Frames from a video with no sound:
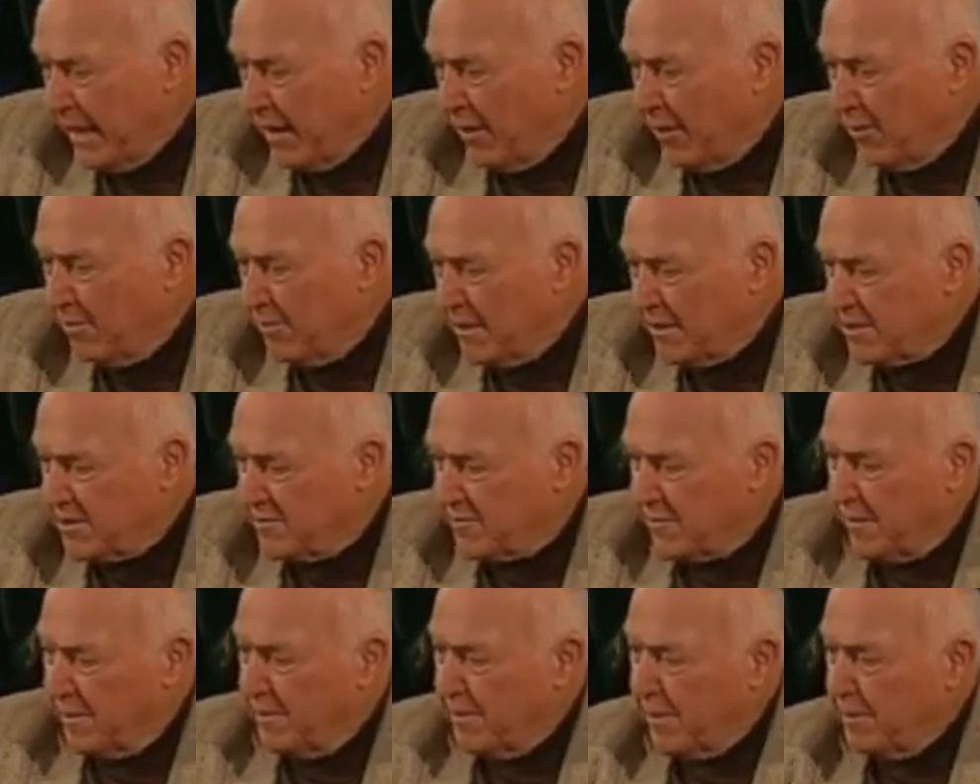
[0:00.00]

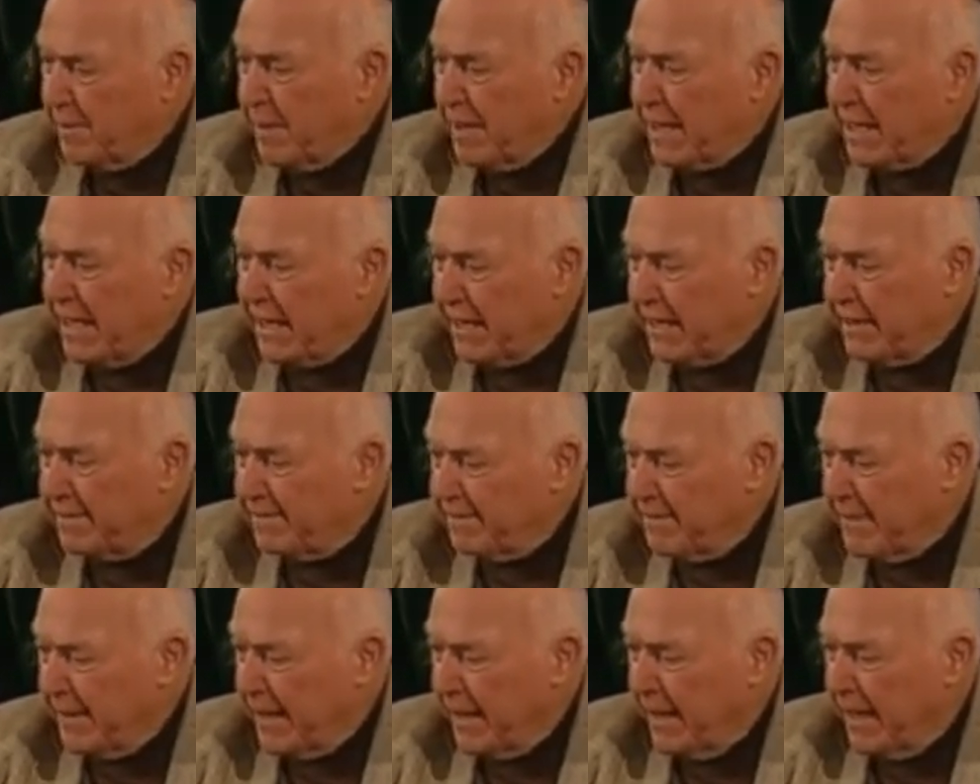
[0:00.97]
almost from the
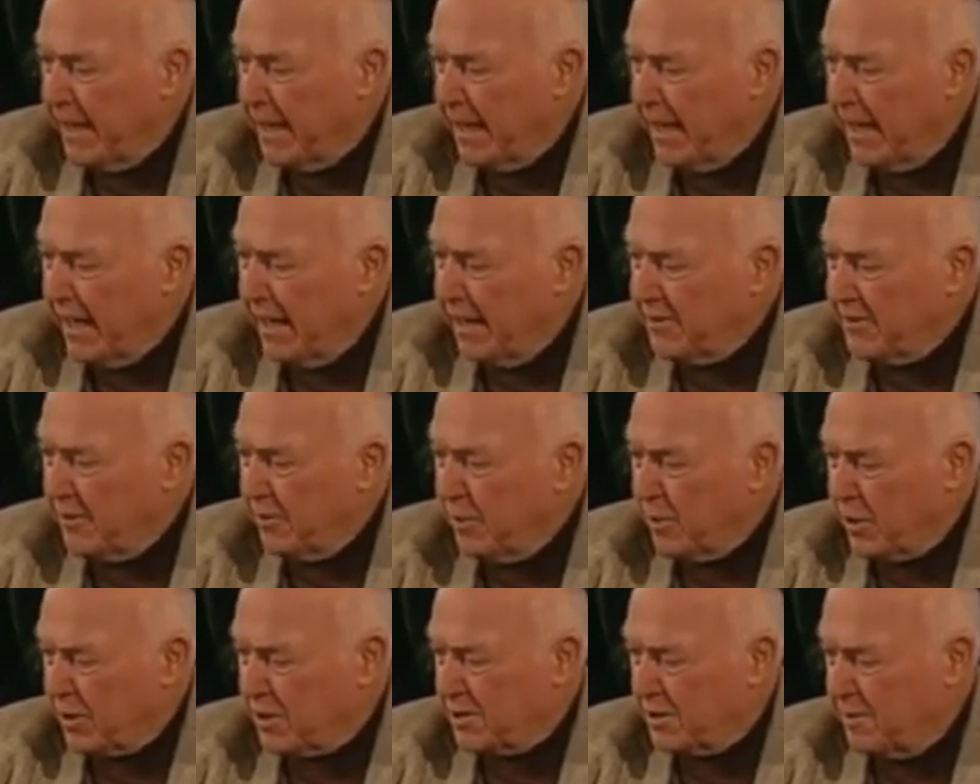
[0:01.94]
beginning, the
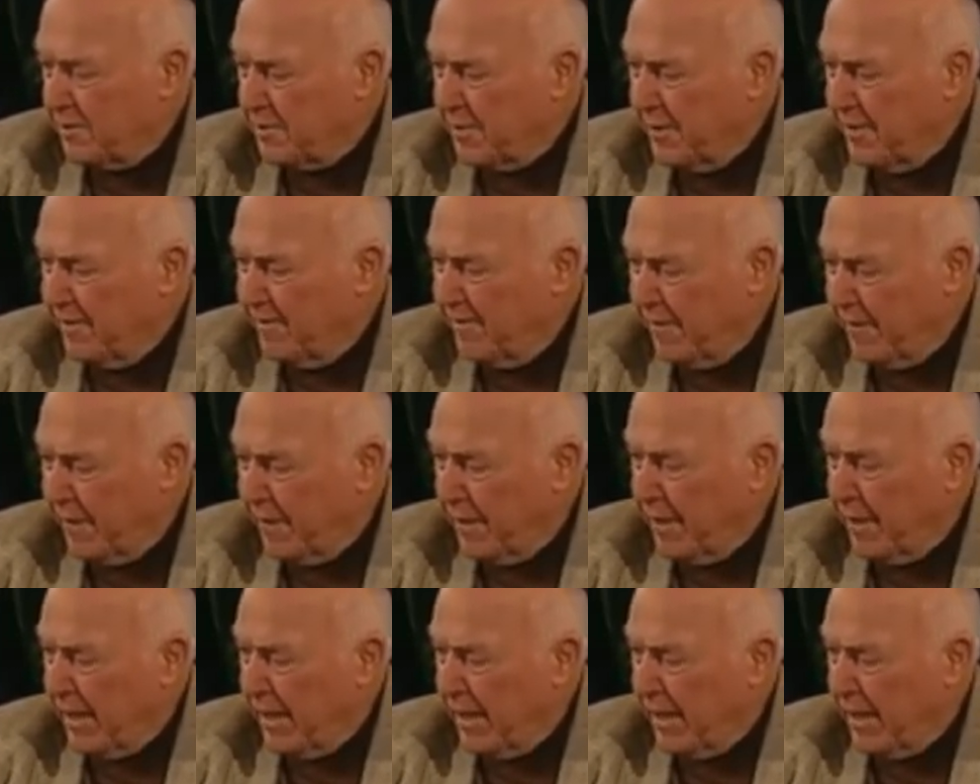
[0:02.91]
worship of